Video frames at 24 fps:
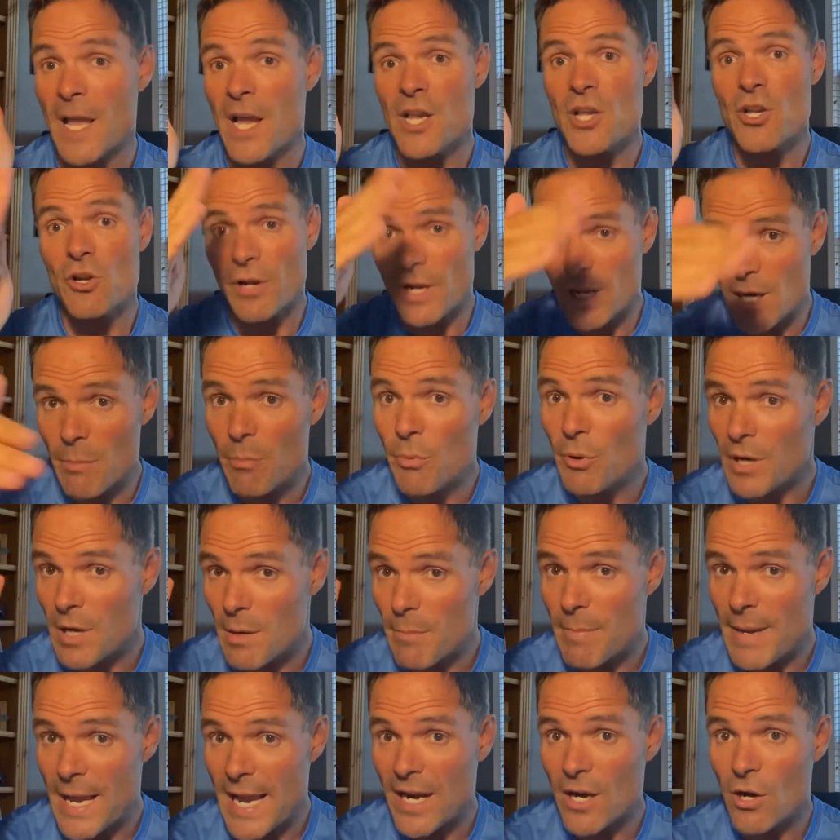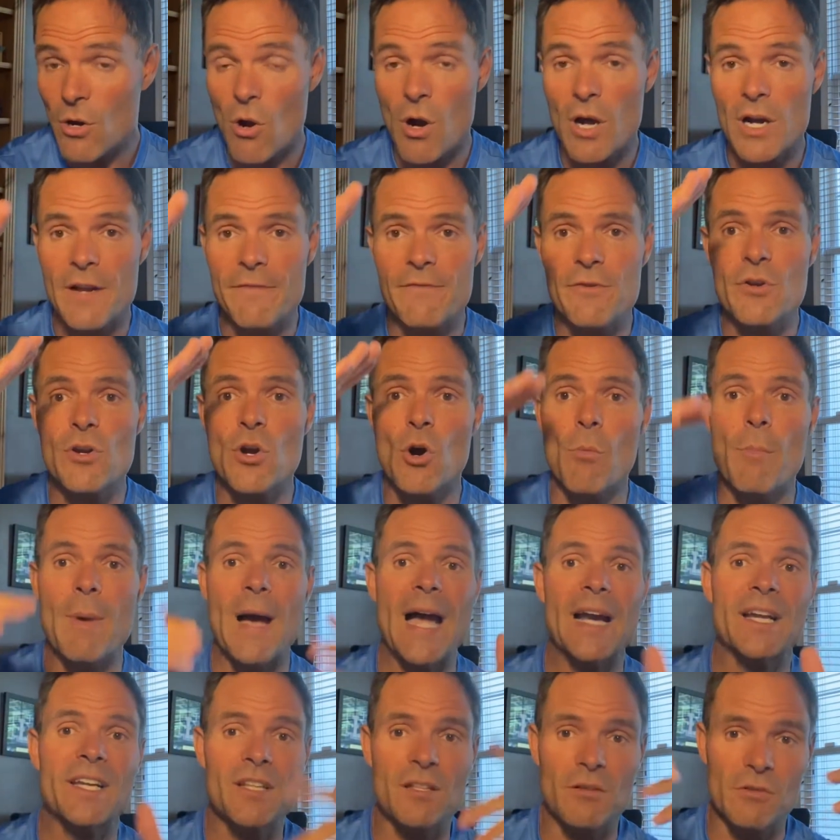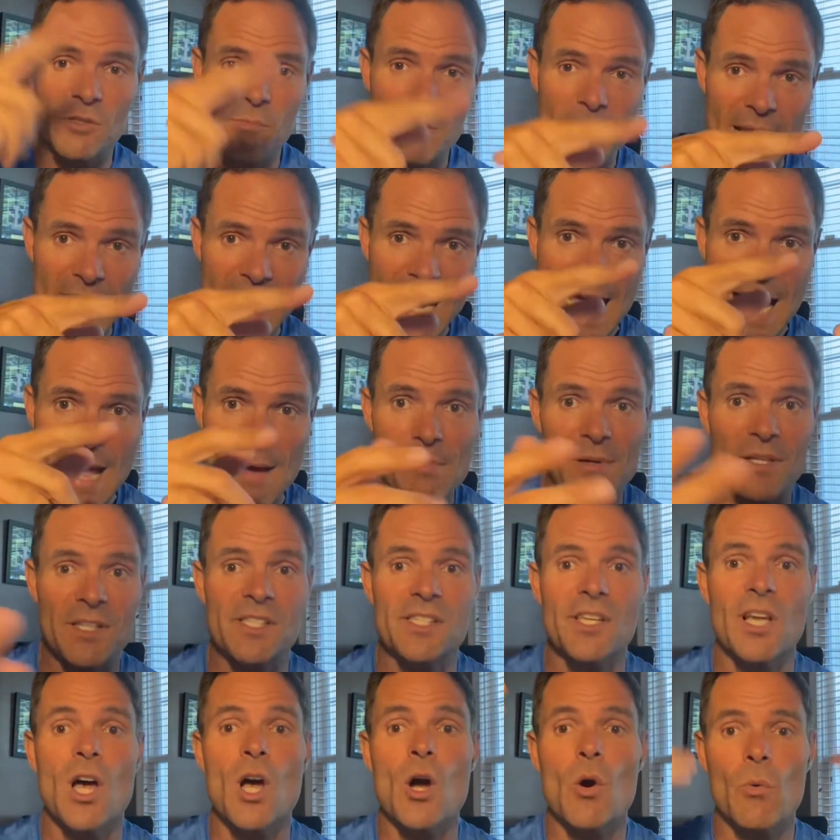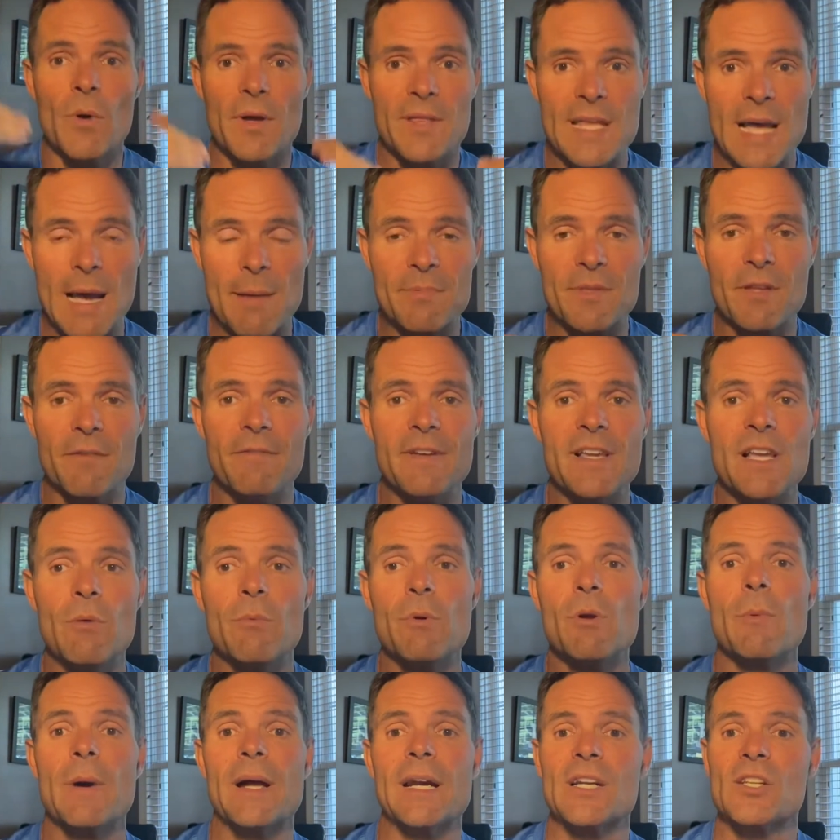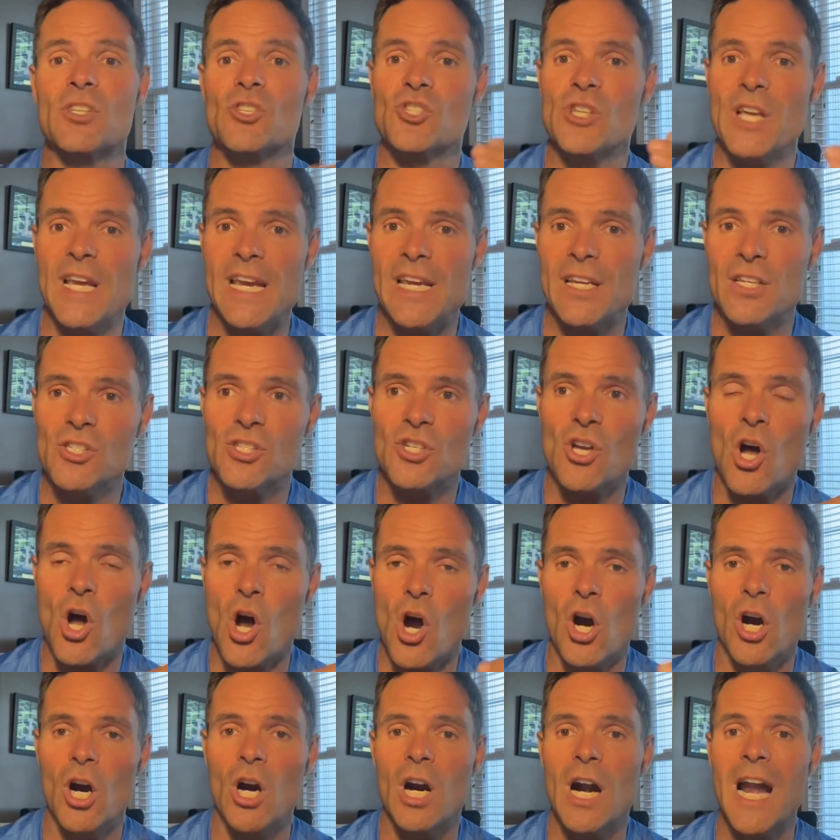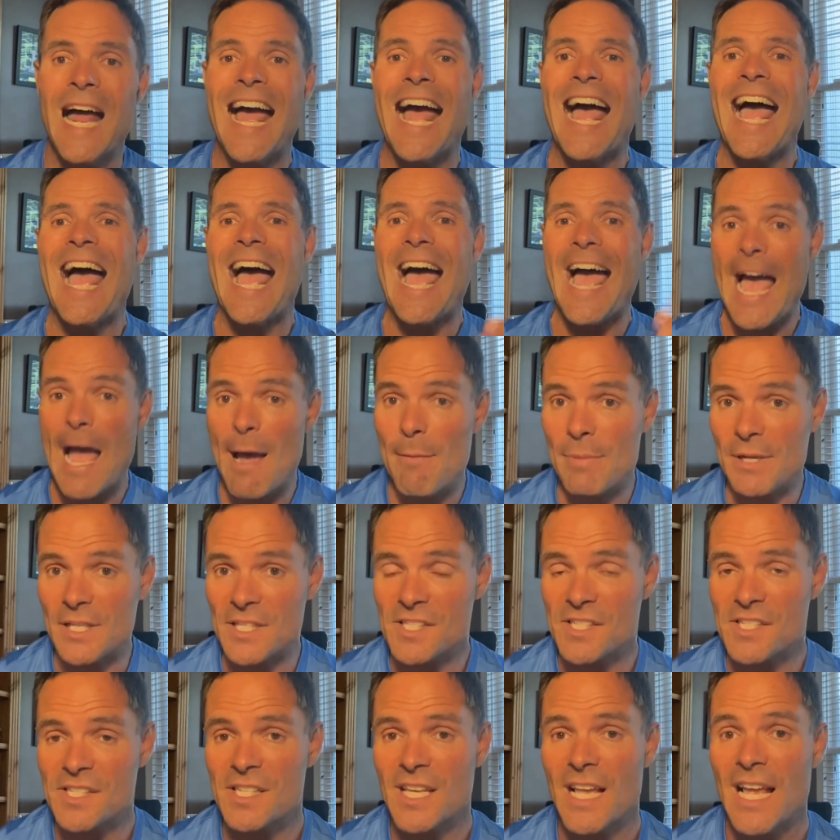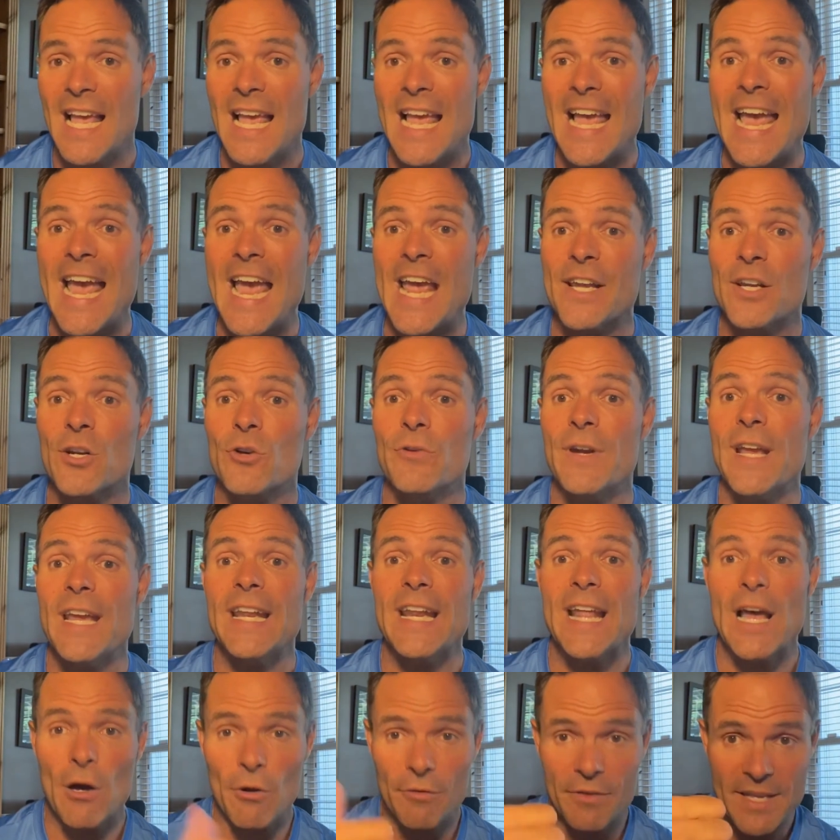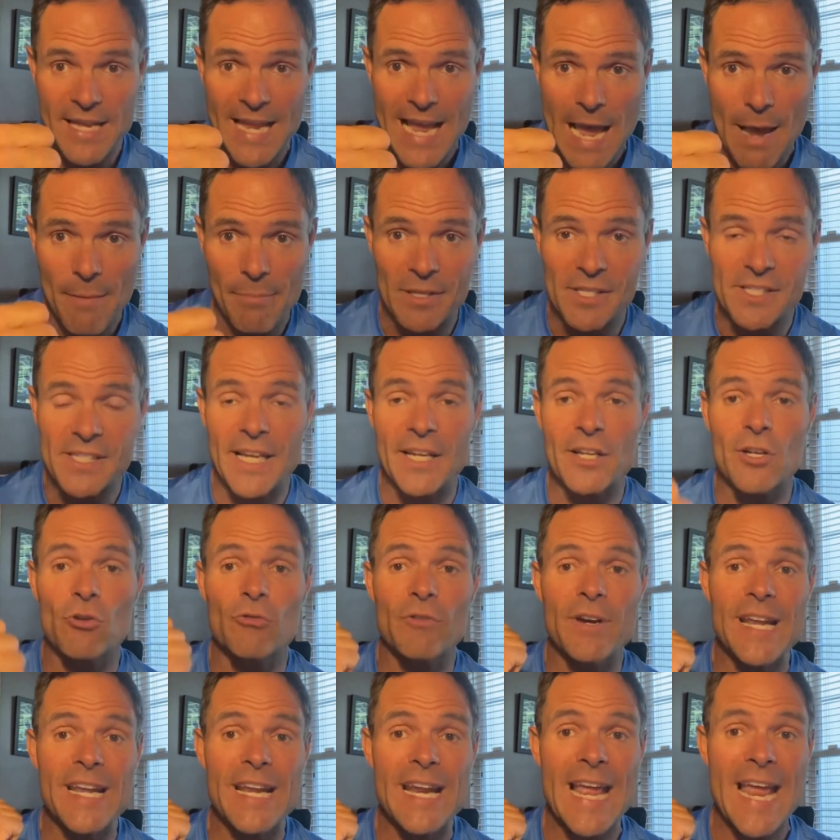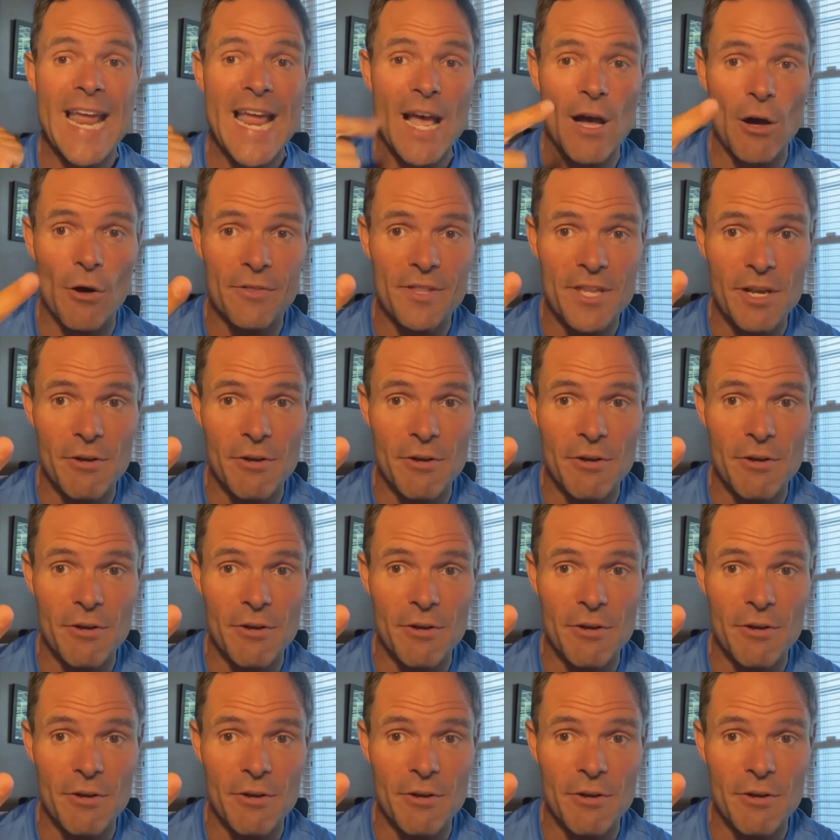You're going to put it back on if you go back to those bad habits. With Optavia, we want to change our habits and create healthy habits and create a healthier